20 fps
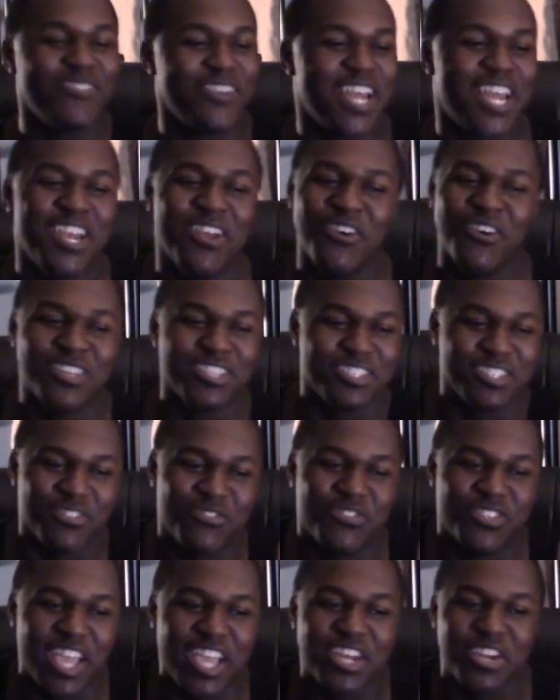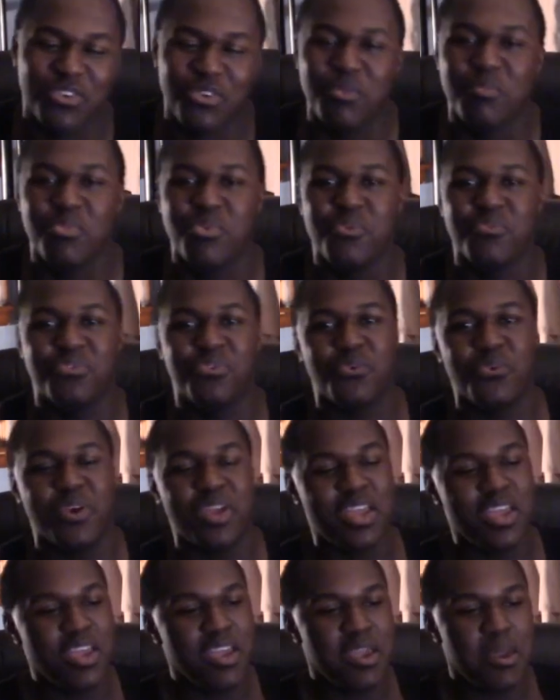but I know there's a technical move to
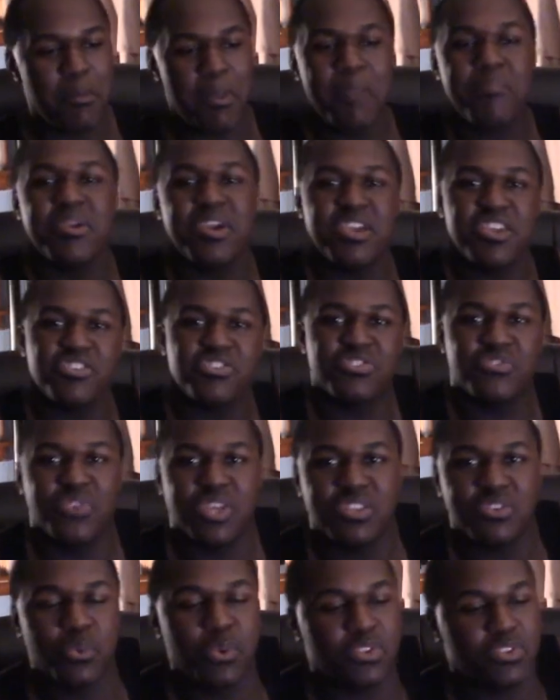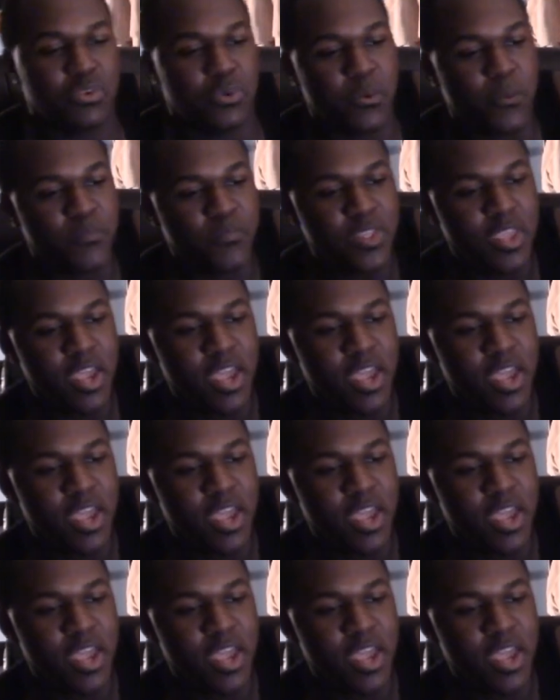it and maybe a history to it too.